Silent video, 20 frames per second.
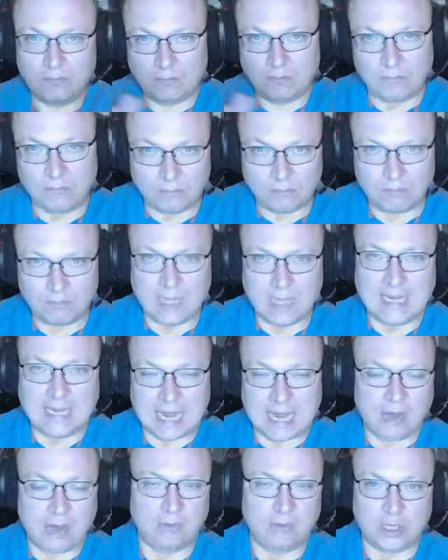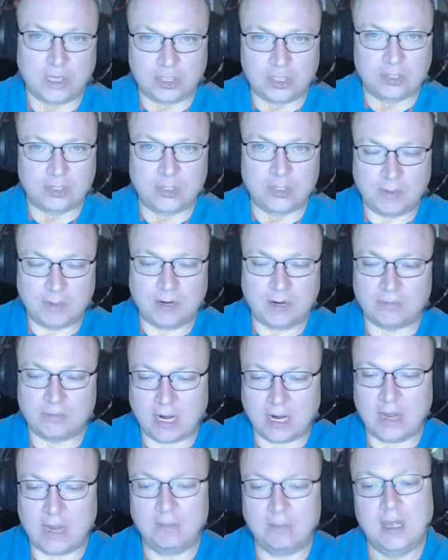mete out a certain amount of
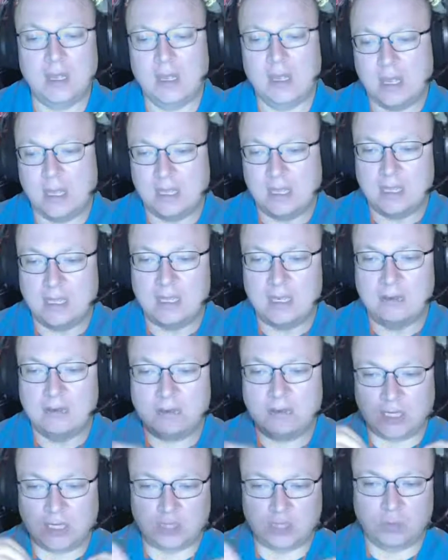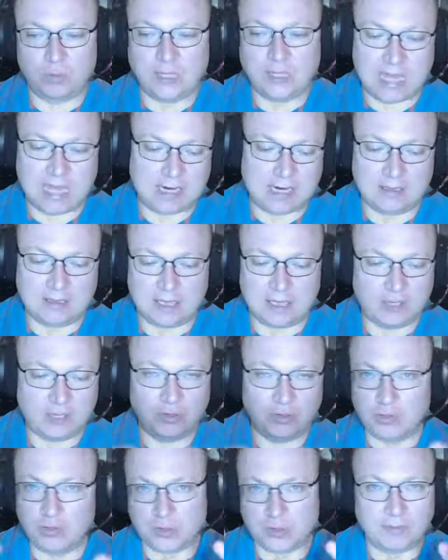RAM, and then they store data like your
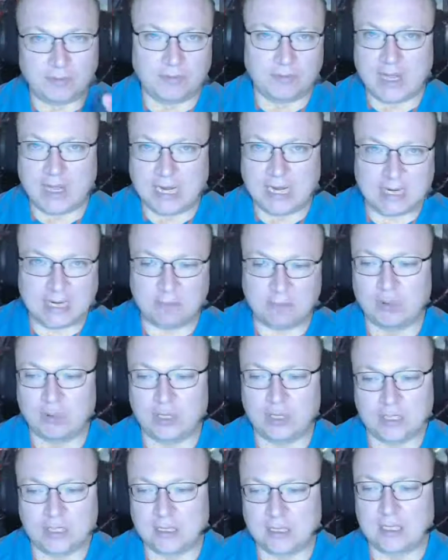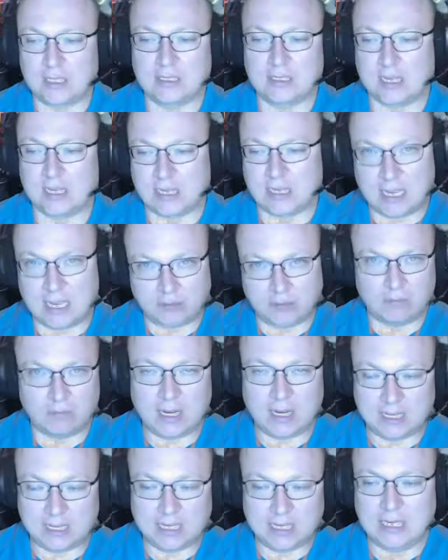user provided inputs and things like that directly
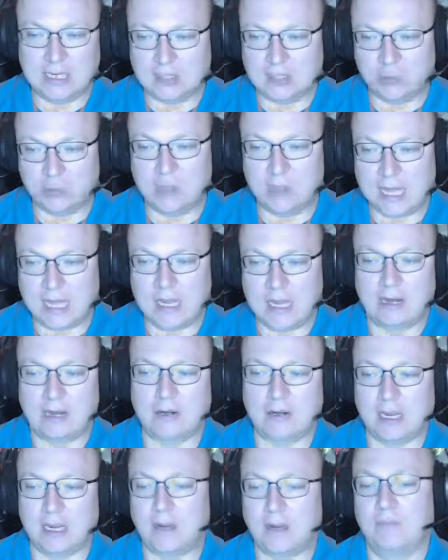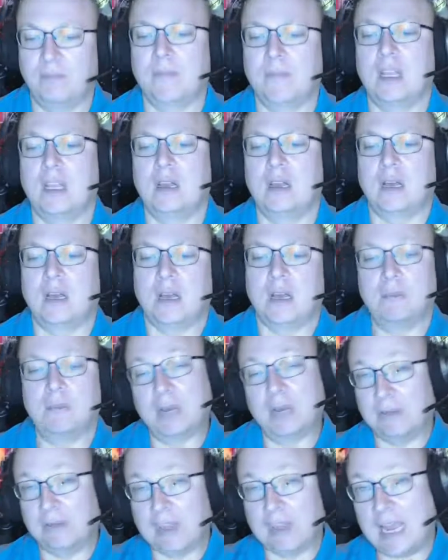into that area. But if
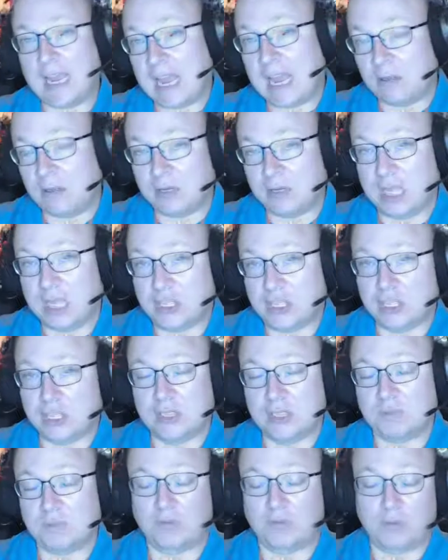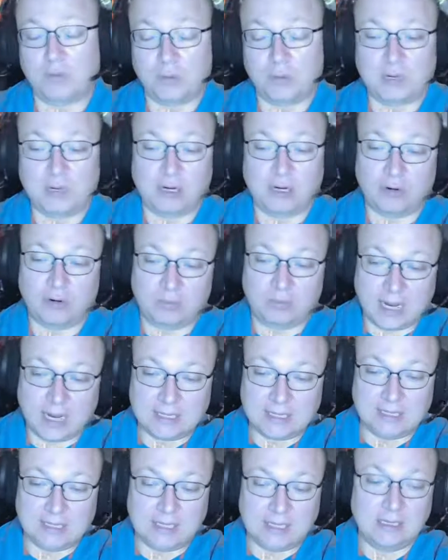that allocation is performed
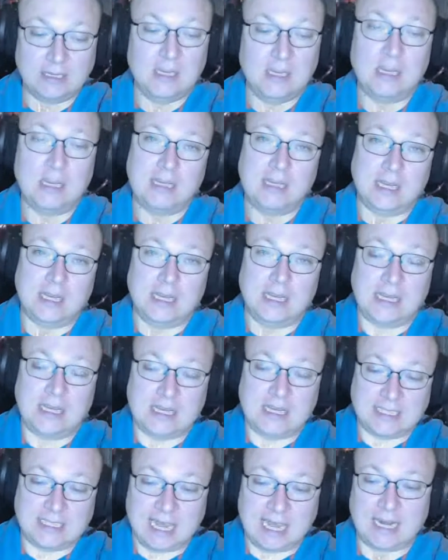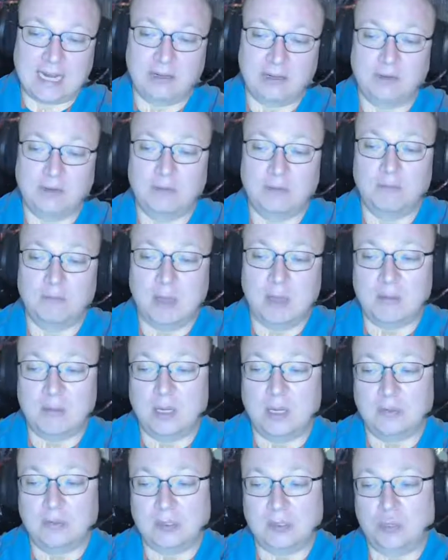incorrectly, then an attacker may be able
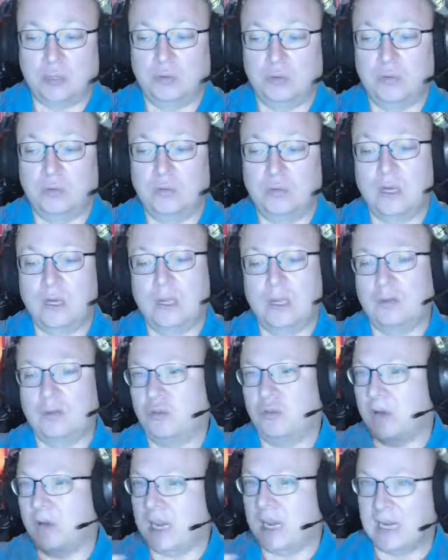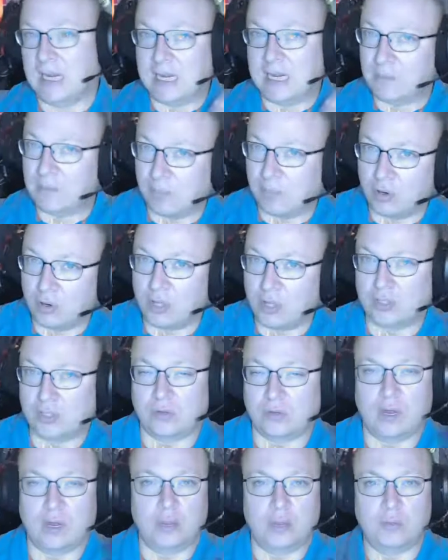to create an input or
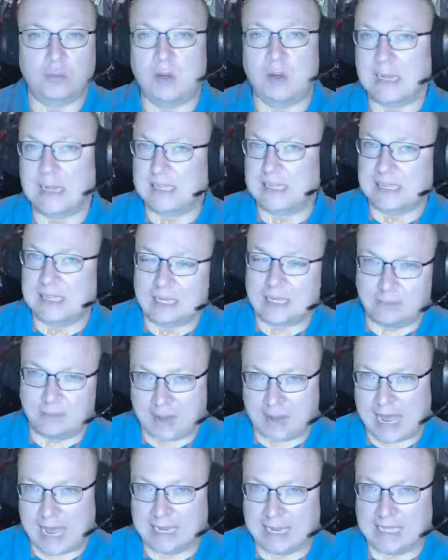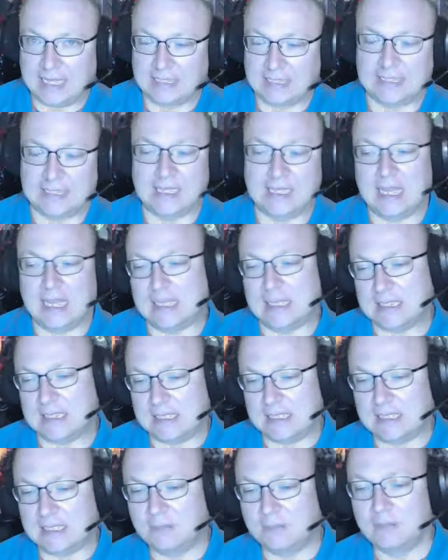otherwise send packets to that
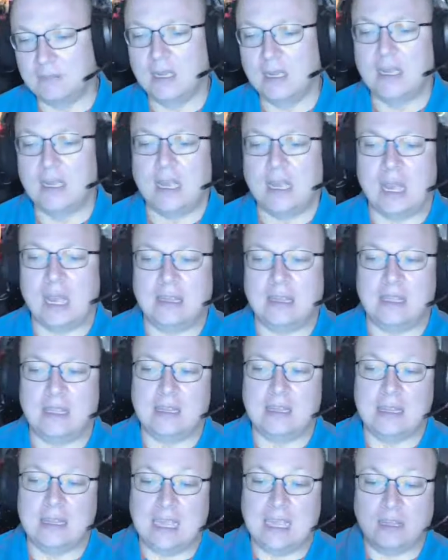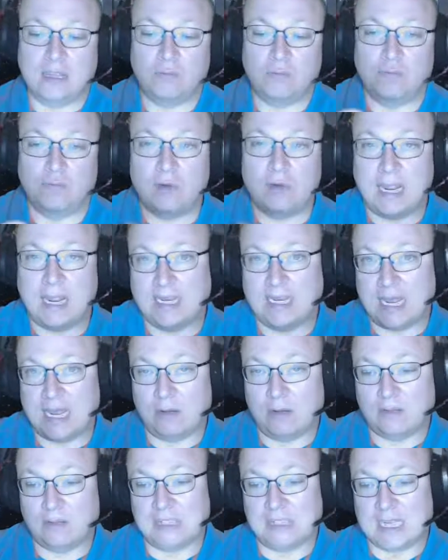system, and then they can write
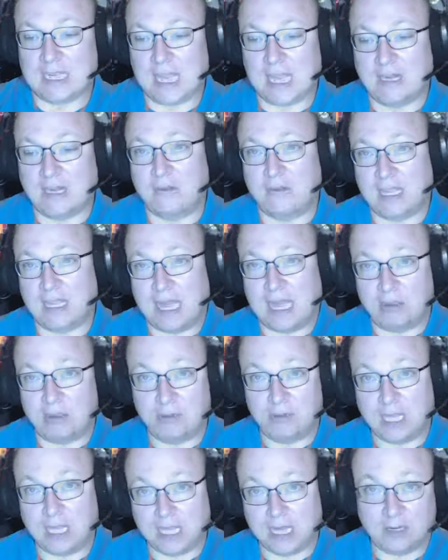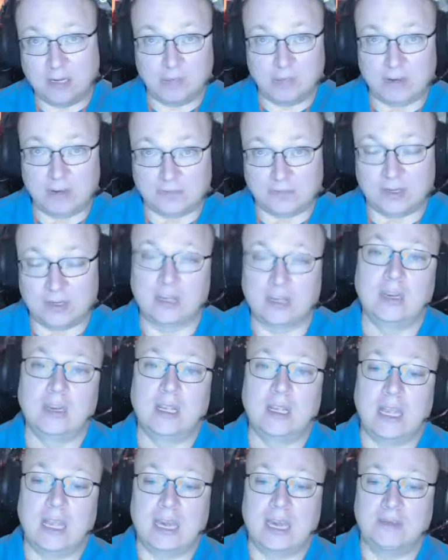outside of the allocated buffer.
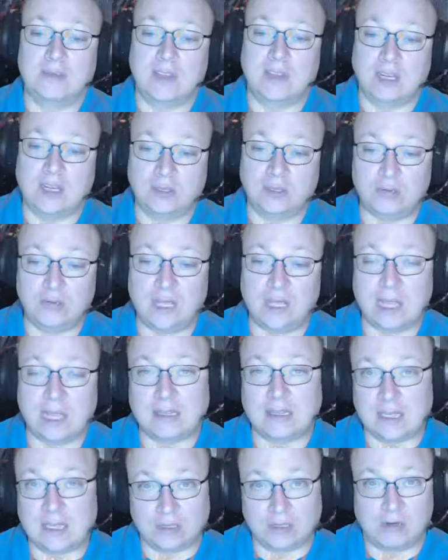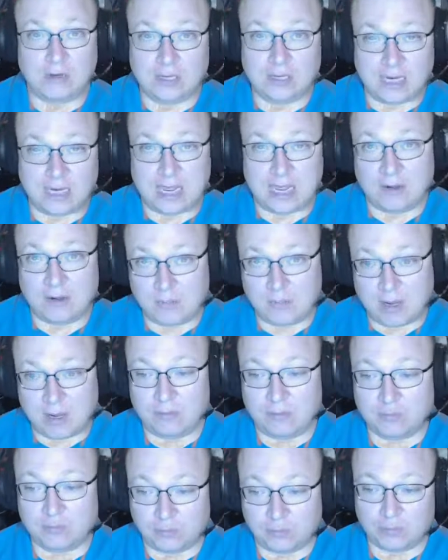And if they do that, that's called an out of bounds
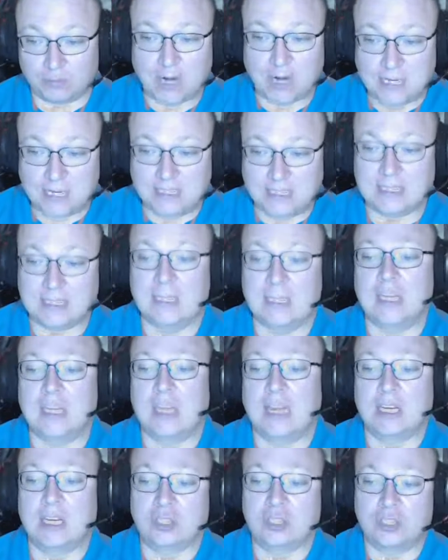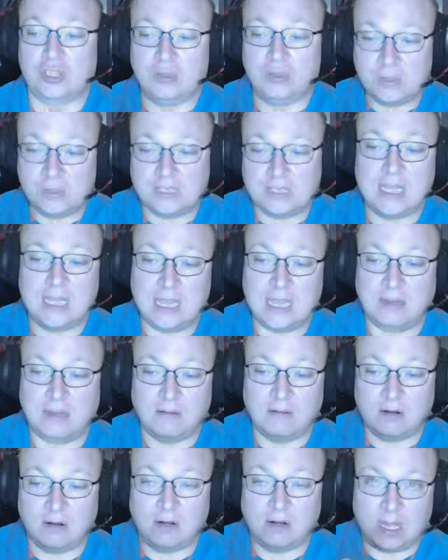write. And as soon as they are
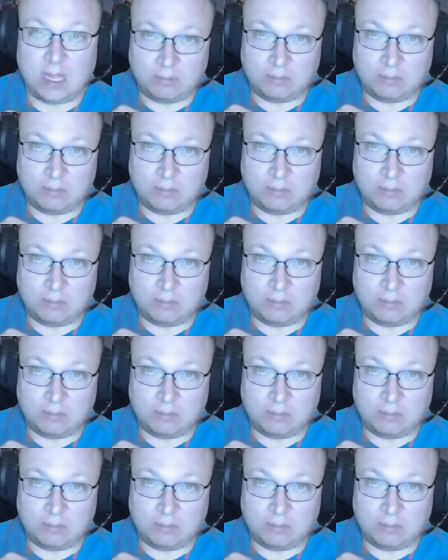able to